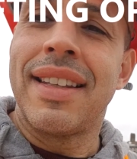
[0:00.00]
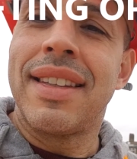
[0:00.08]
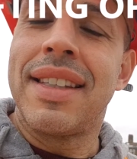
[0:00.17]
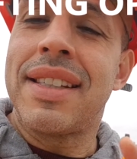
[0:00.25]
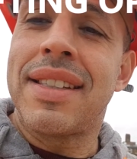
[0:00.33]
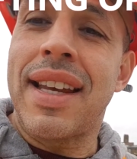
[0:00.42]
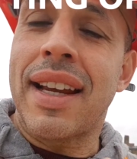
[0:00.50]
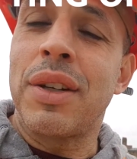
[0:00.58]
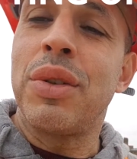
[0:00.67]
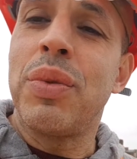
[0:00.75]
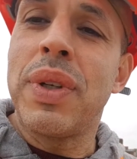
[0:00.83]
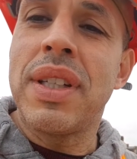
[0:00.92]
the
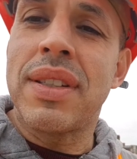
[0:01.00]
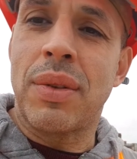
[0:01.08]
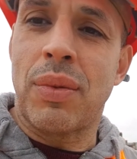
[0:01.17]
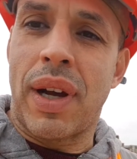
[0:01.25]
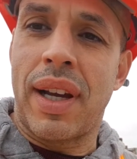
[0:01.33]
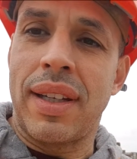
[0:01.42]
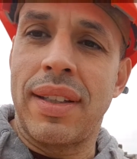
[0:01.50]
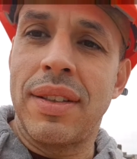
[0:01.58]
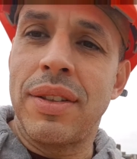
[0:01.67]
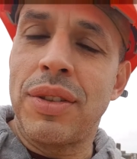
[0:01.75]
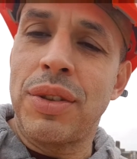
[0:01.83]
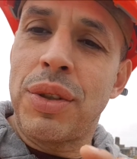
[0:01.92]
second reason why
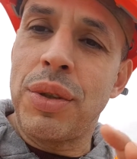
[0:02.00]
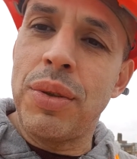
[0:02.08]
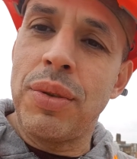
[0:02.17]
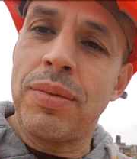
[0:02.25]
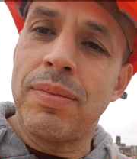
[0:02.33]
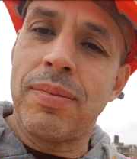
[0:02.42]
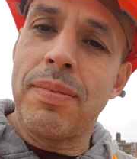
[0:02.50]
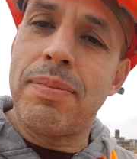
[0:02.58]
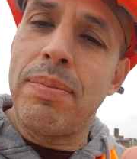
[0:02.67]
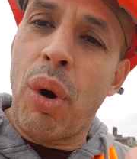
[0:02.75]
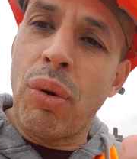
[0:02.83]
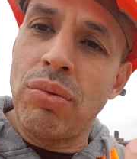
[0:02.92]
to
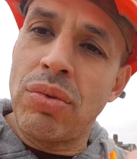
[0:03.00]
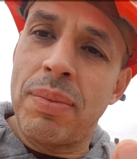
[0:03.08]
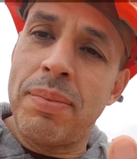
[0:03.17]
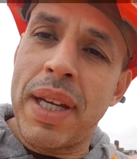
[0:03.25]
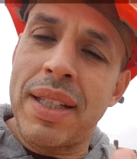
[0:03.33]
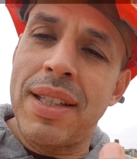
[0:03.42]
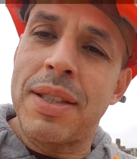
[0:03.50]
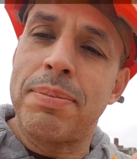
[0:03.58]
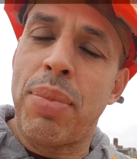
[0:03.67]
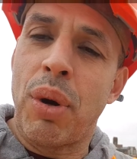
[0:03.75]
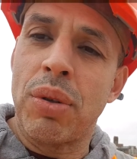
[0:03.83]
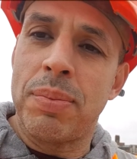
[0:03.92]
bond, make this
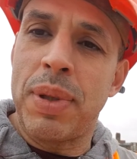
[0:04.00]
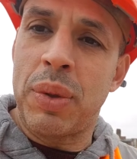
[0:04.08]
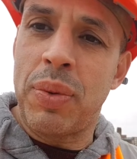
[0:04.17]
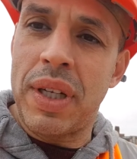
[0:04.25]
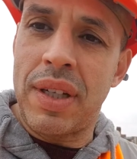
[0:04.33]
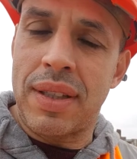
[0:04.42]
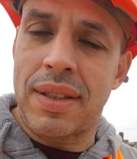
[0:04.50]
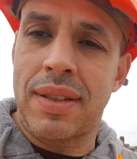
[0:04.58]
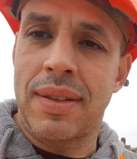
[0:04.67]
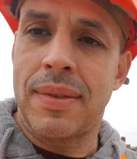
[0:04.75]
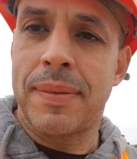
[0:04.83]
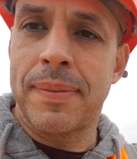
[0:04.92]
bond between us.